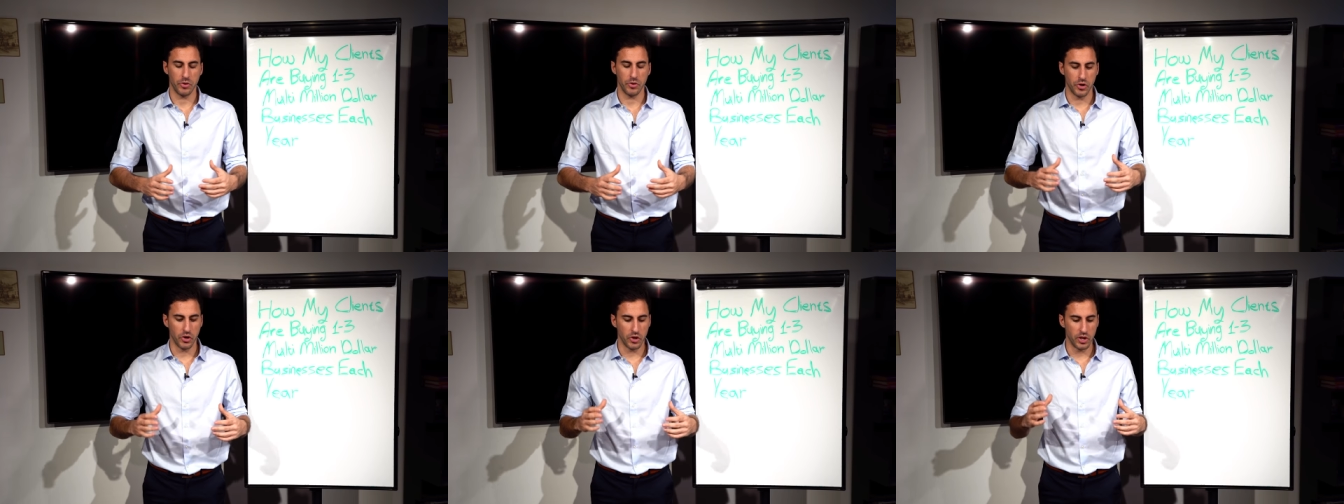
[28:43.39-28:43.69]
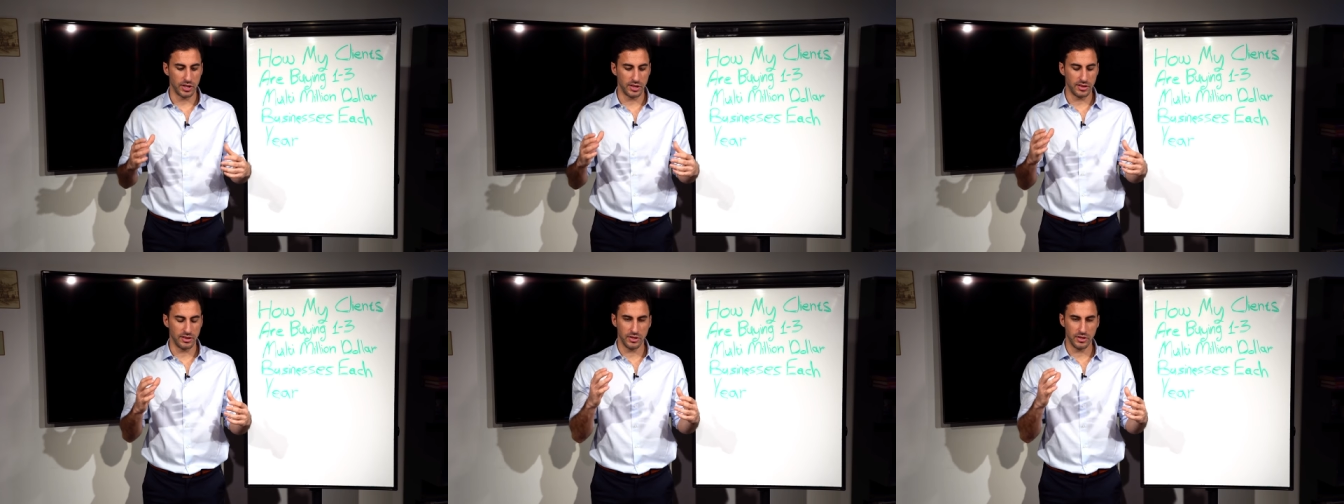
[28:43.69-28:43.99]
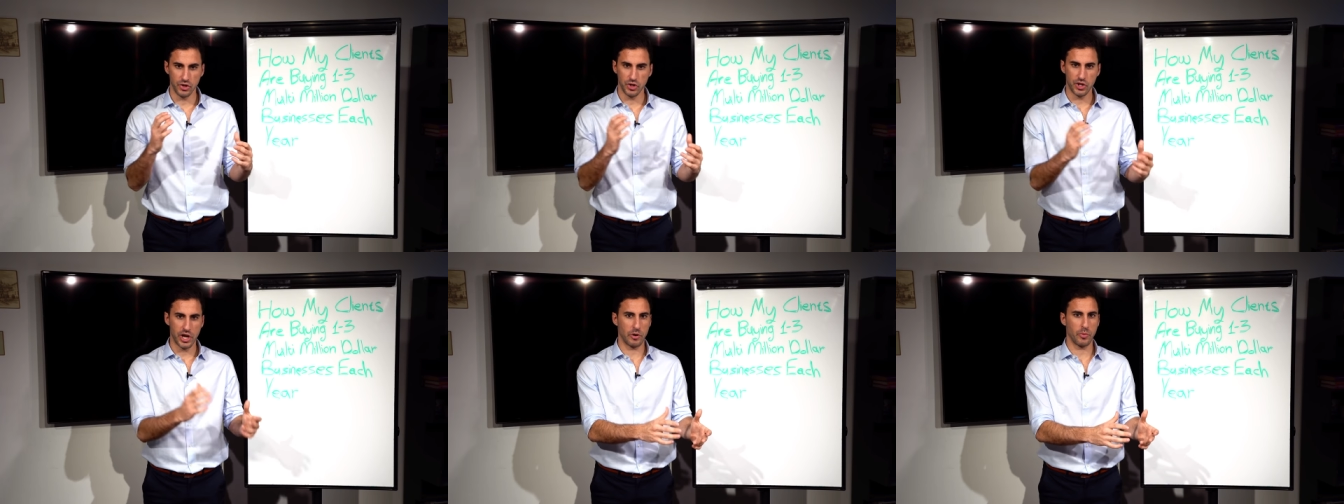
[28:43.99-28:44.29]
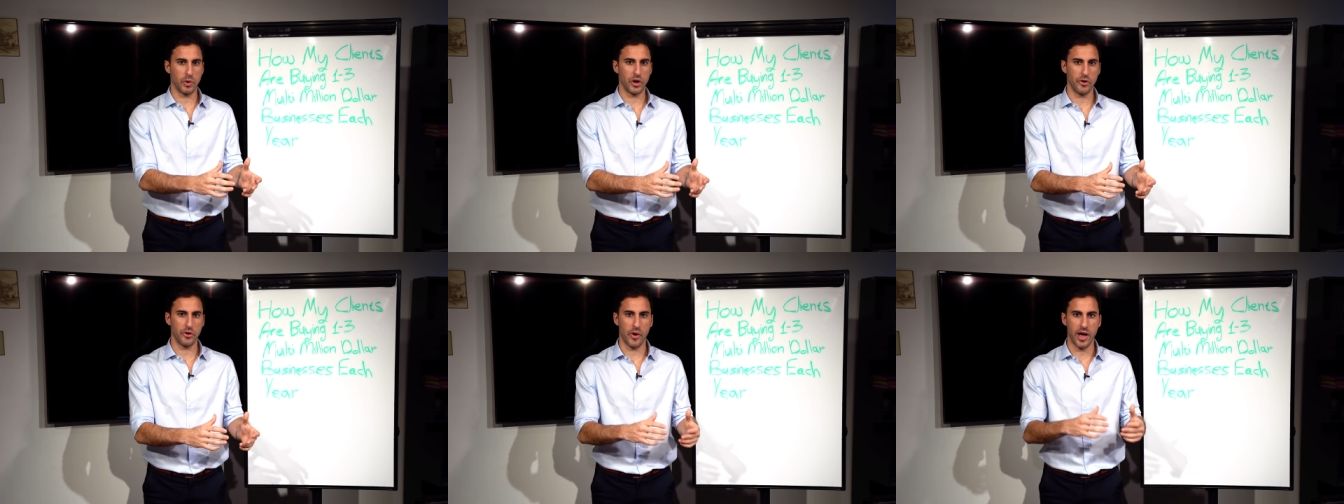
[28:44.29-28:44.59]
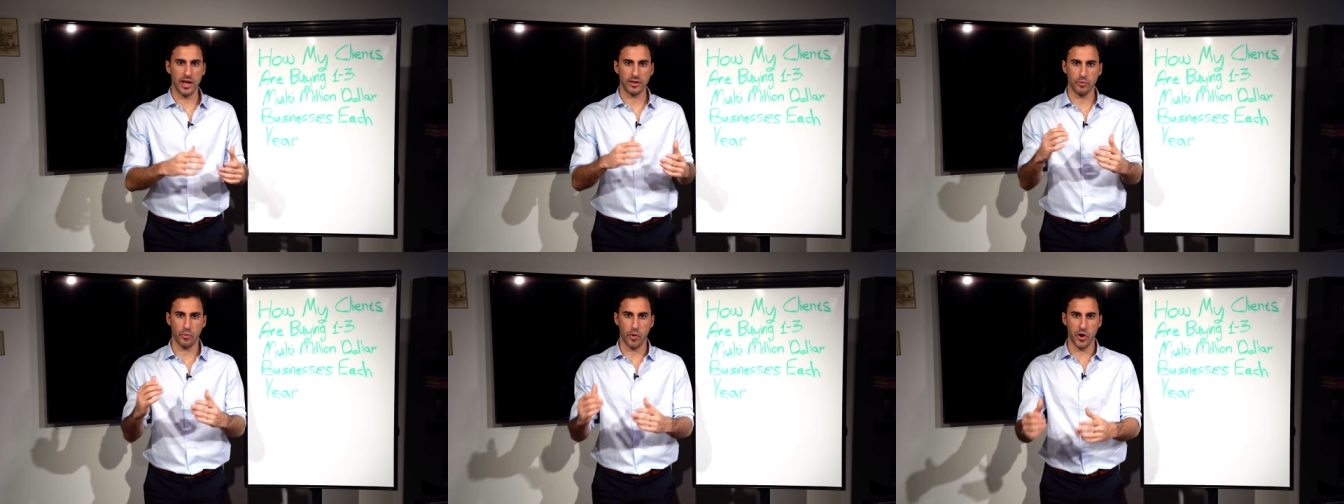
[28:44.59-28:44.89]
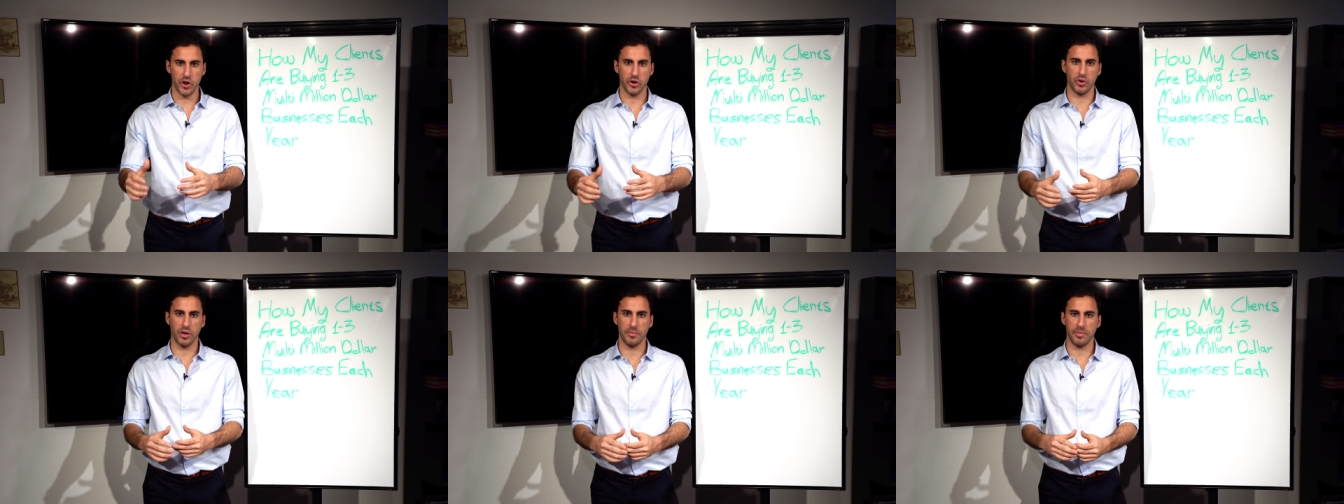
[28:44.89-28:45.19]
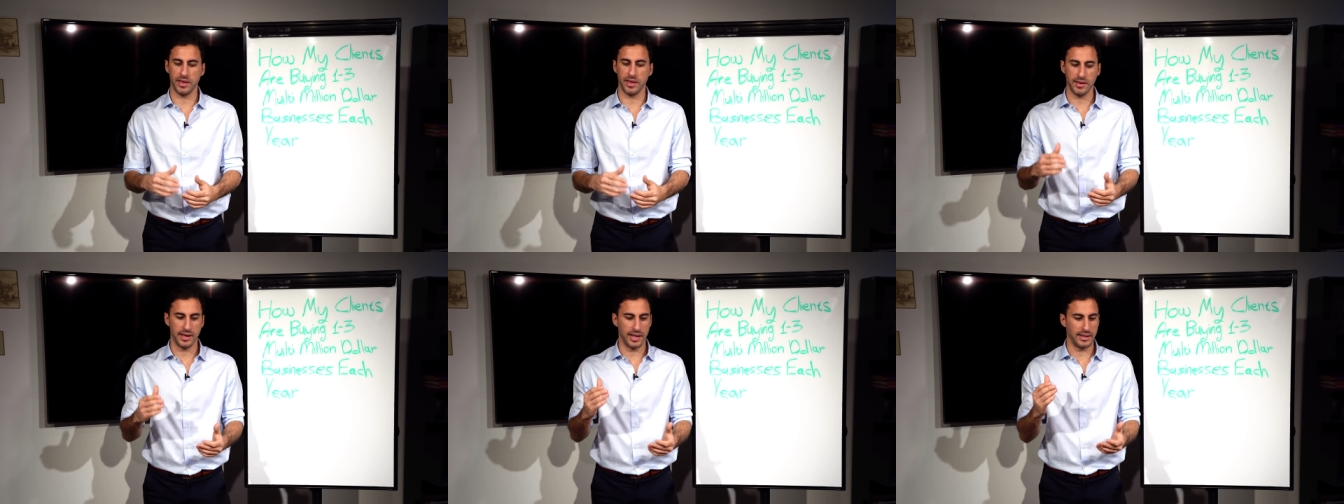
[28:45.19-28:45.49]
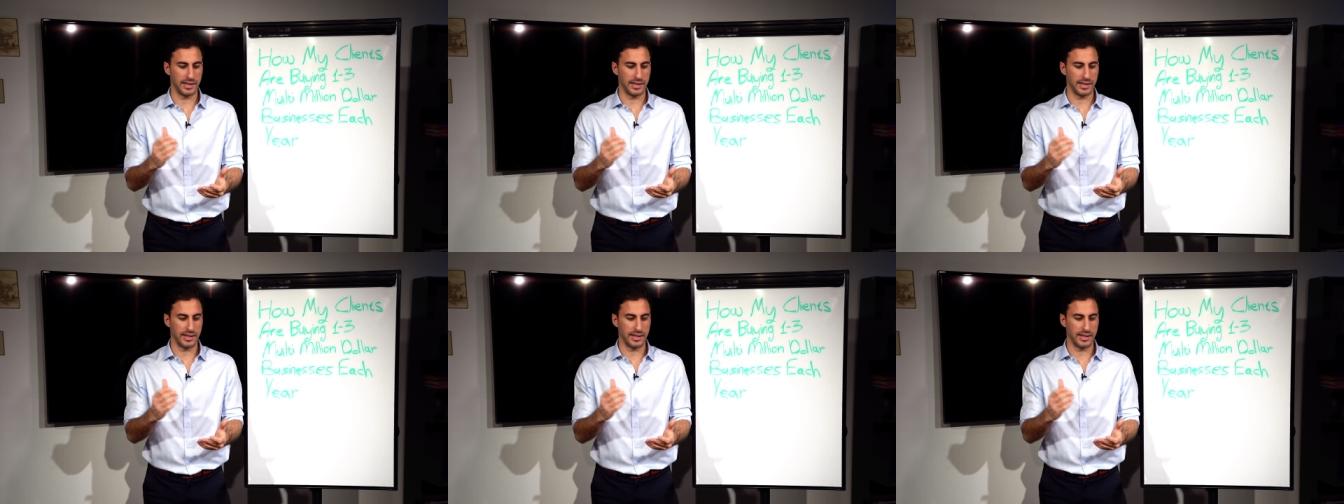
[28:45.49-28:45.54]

We're gonna check where you're at, where you wanna be,